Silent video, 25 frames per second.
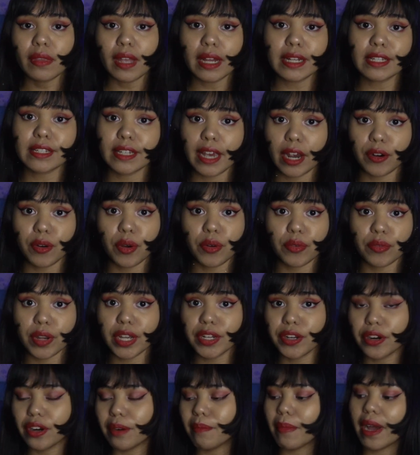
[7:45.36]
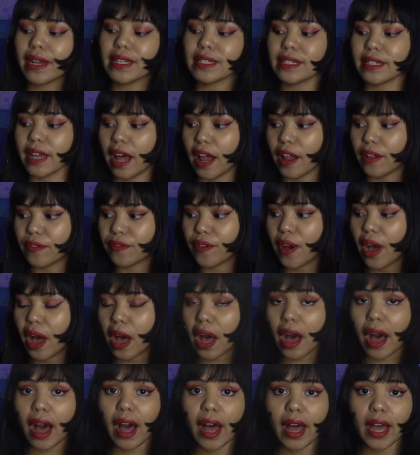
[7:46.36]
reader myself,
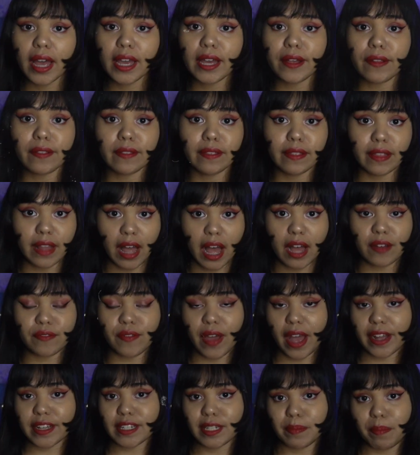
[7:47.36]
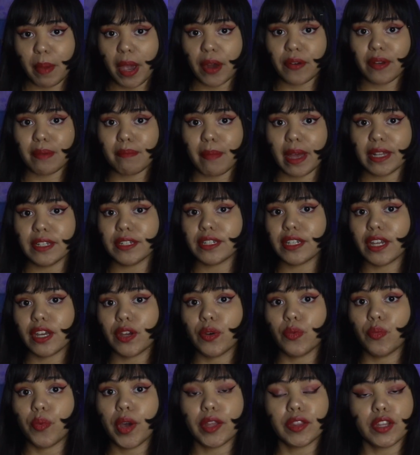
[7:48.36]
I love
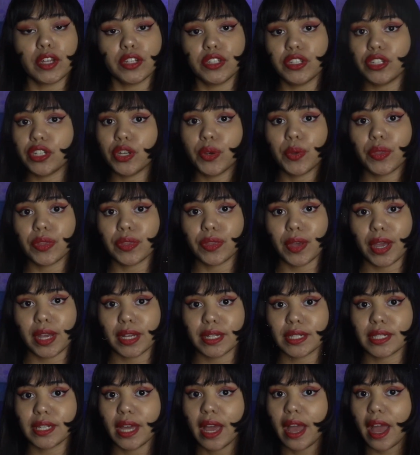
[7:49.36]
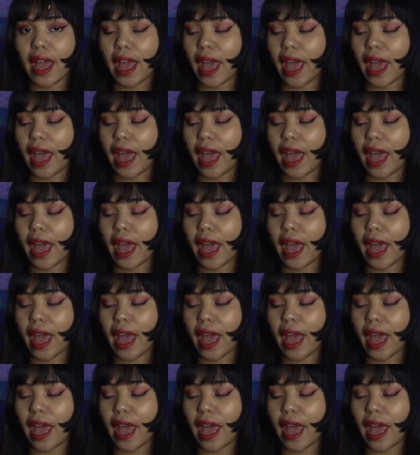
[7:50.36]
experimenting with new things,